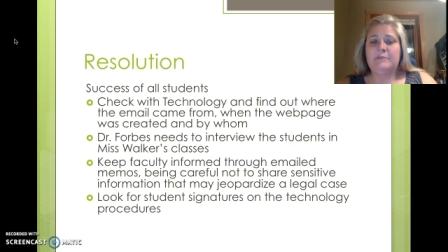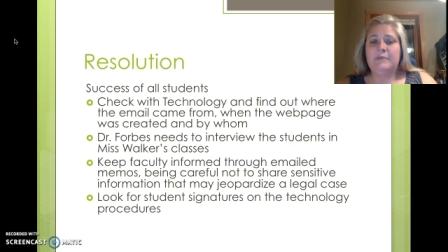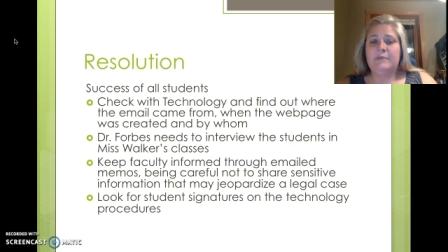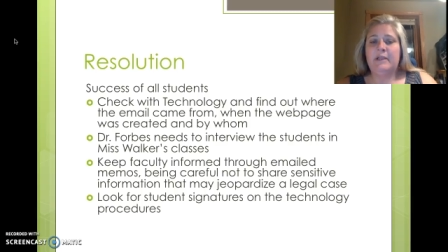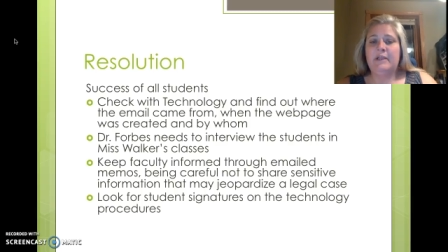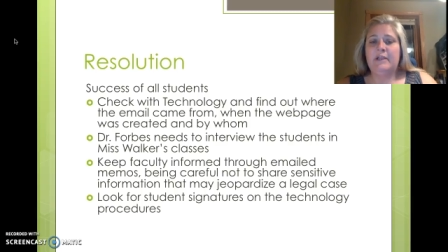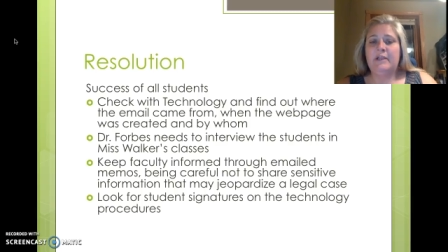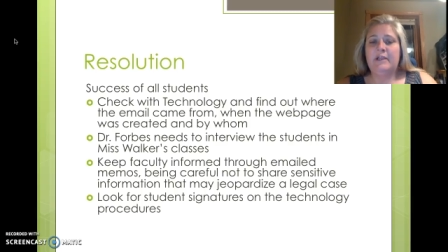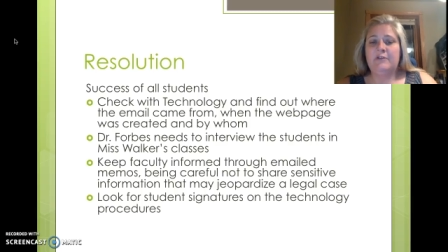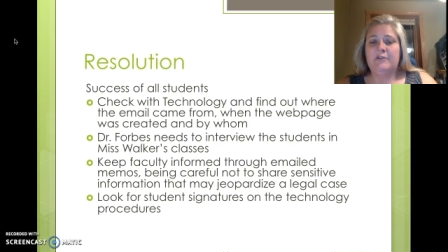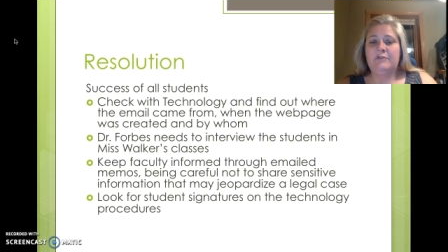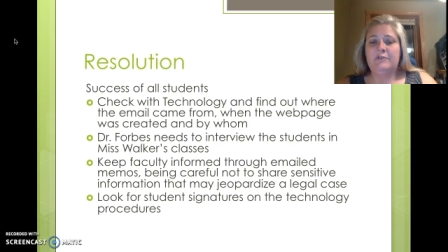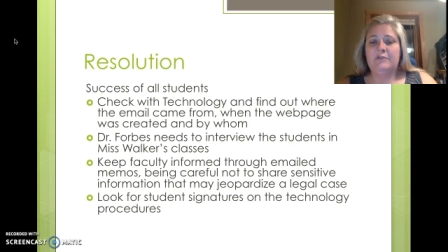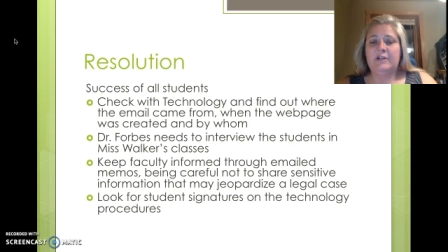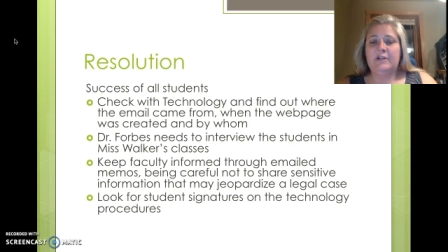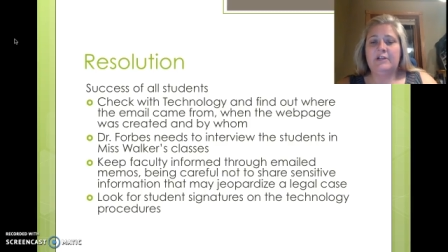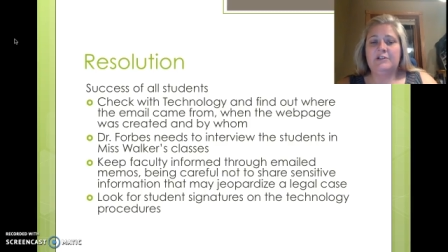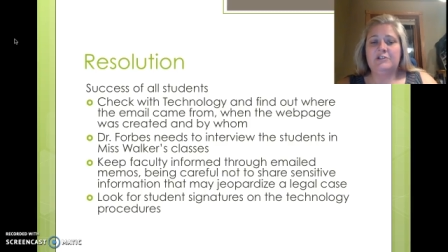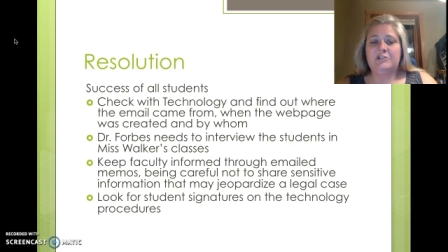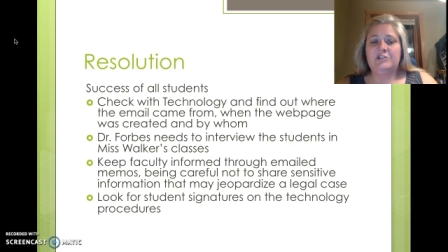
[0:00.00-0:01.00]
being careful
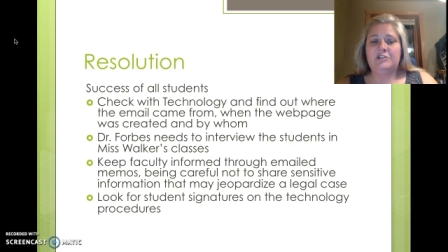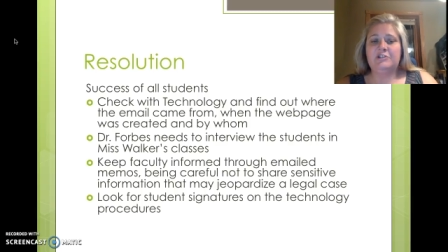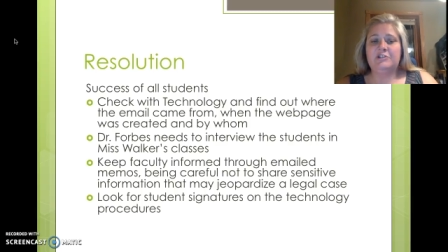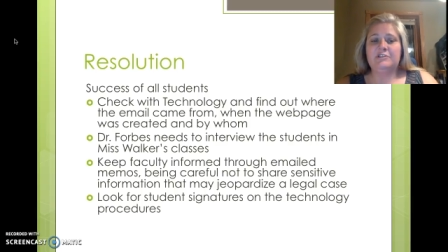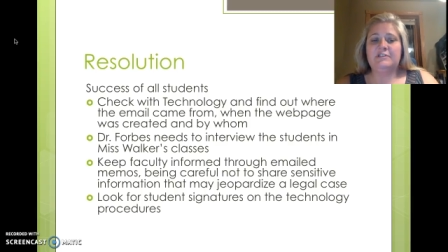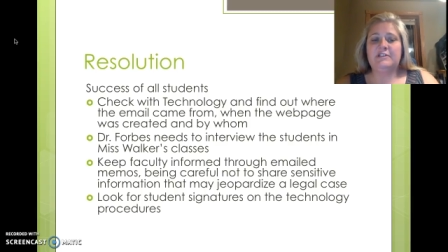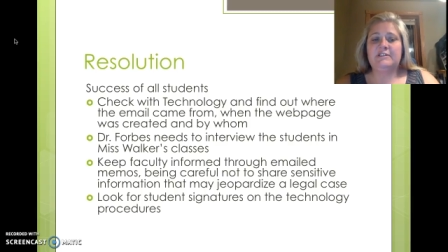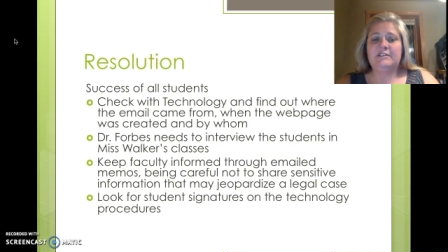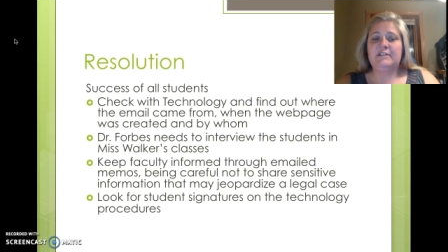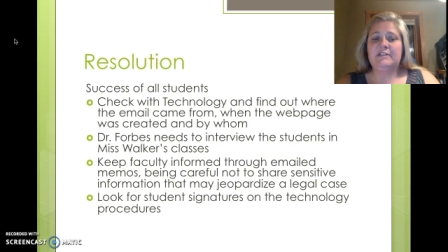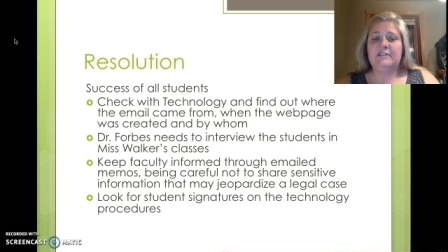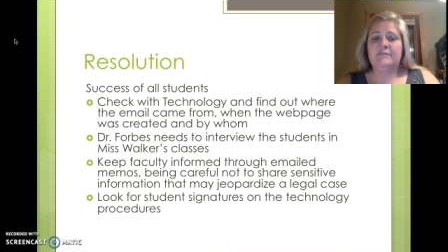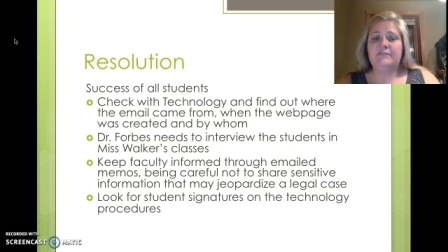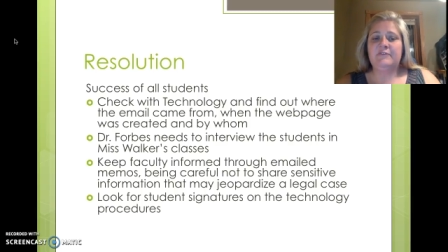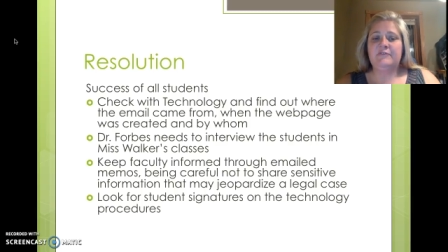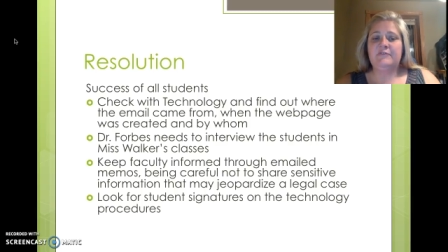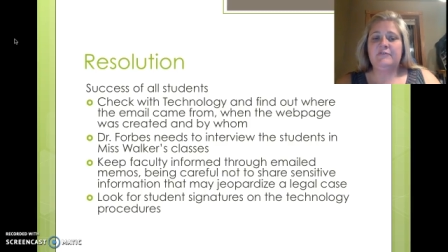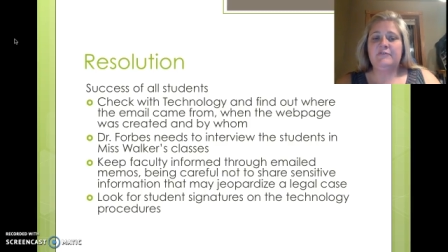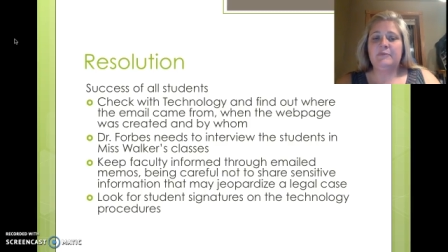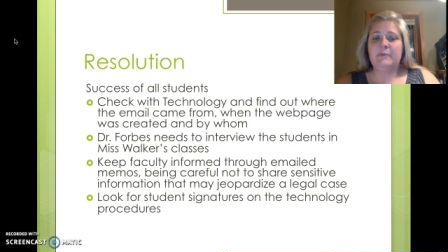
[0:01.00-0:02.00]
not to share sensitive
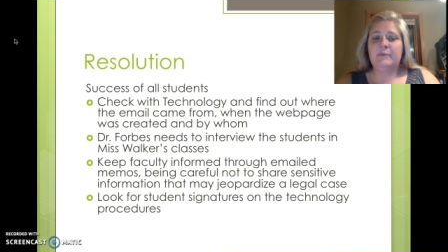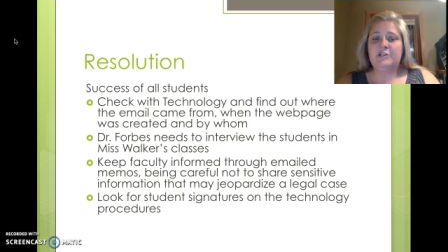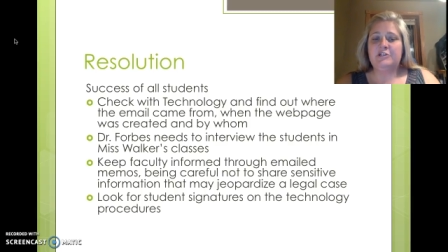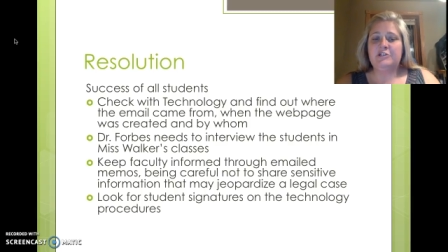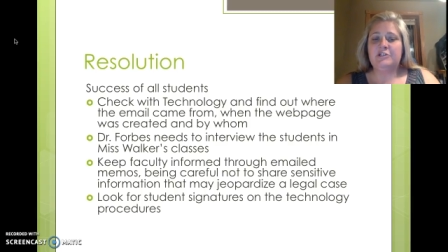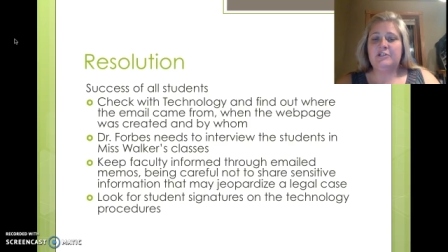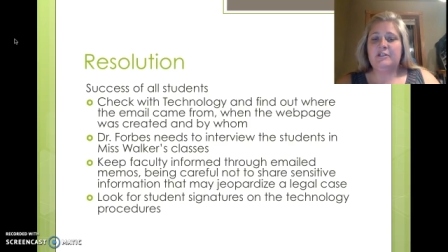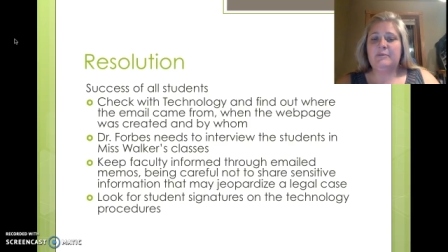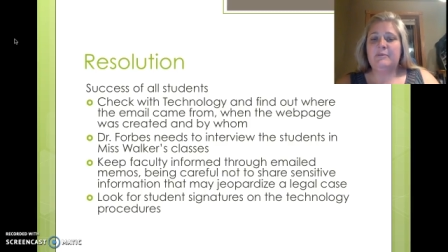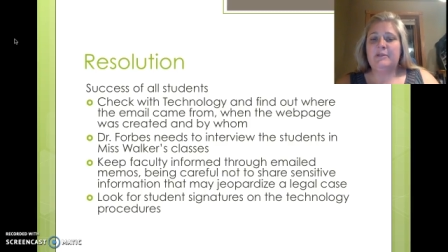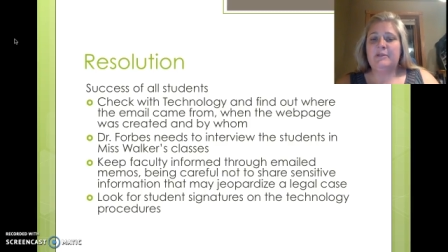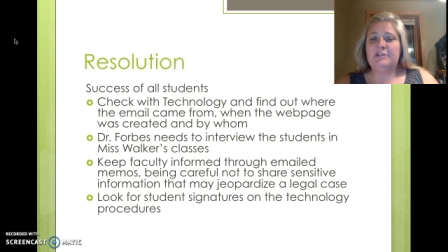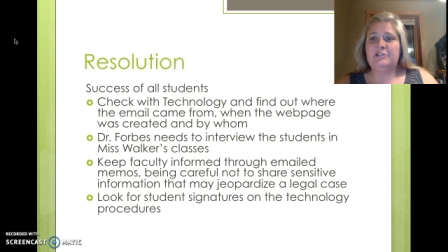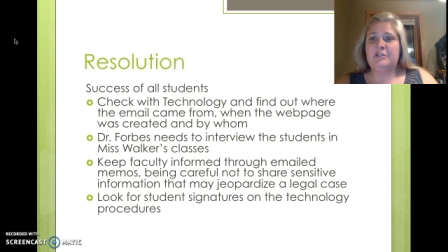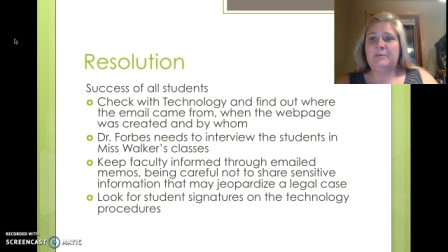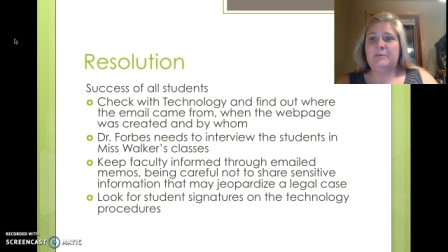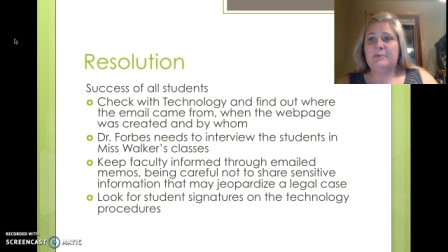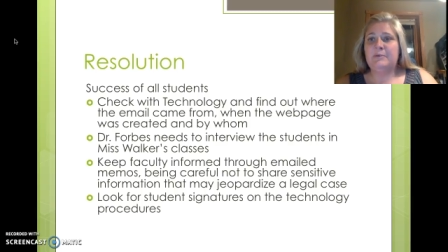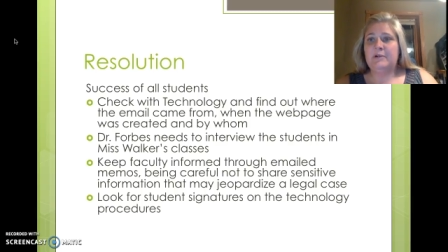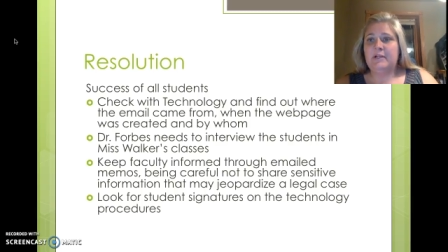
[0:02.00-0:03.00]
information that may
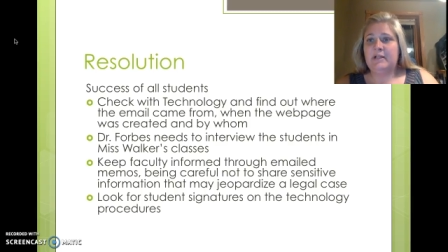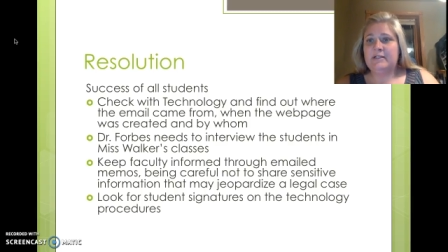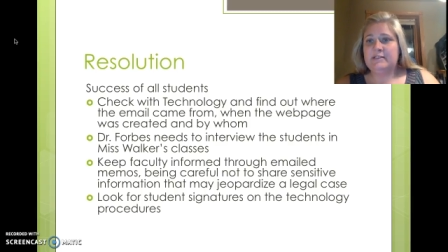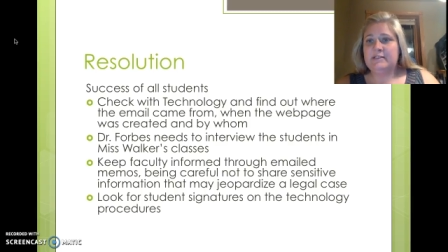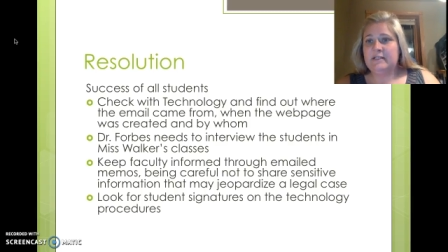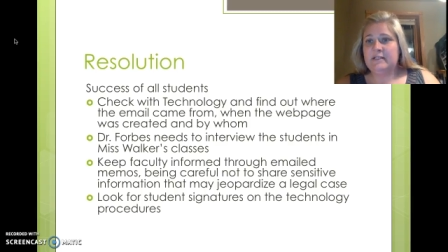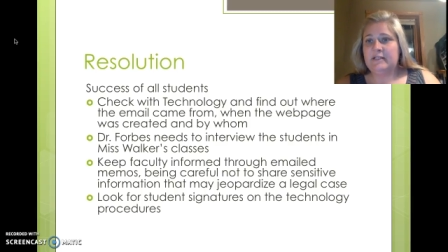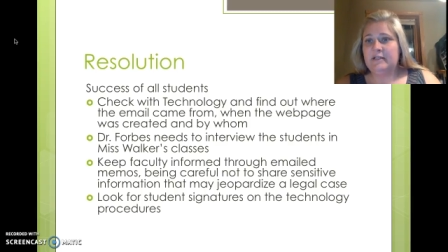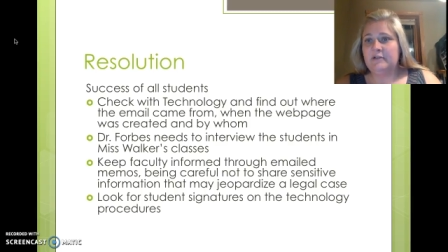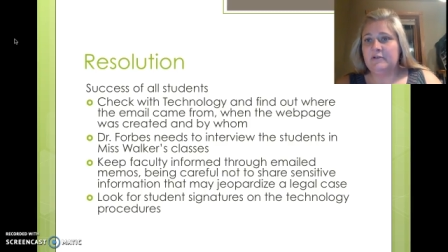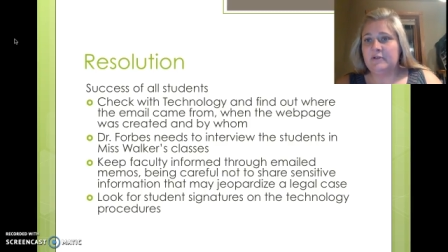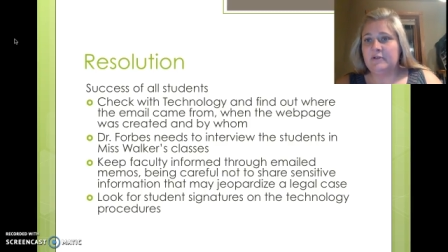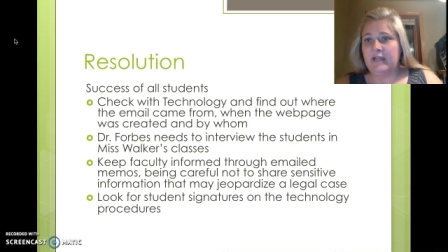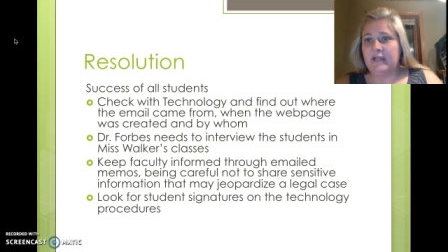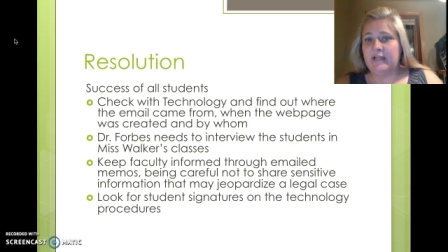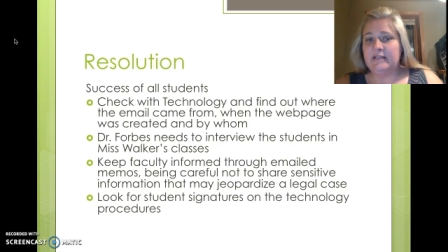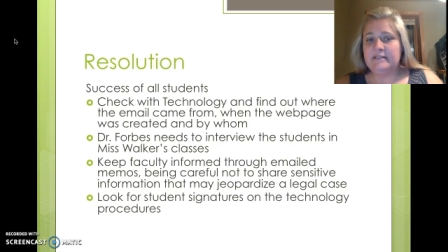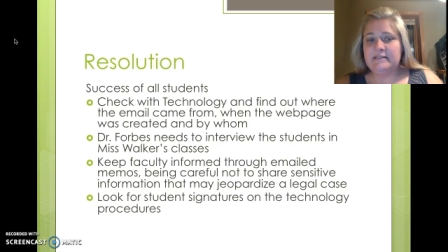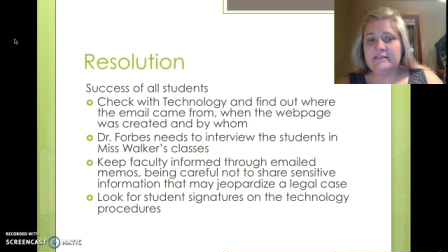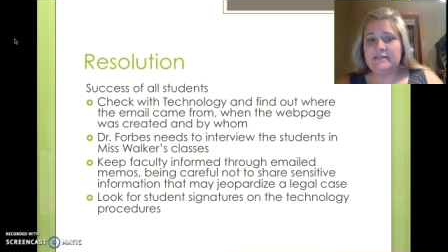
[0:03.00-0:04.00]
jeopardize a legal
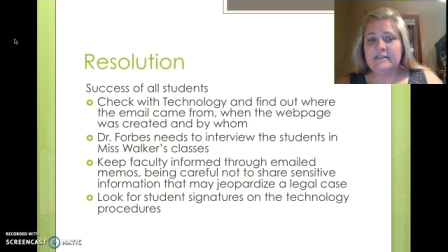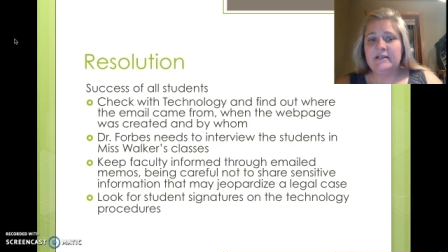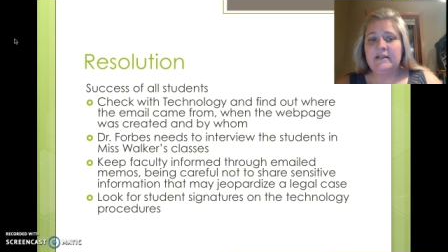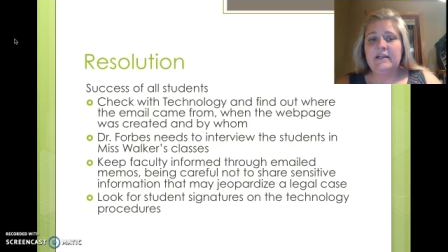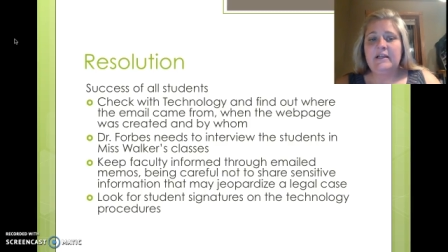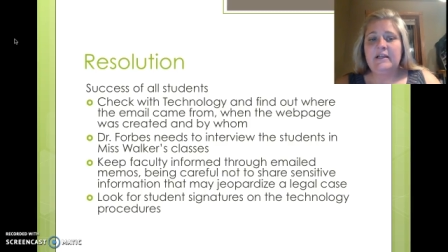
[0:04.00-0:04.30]
case.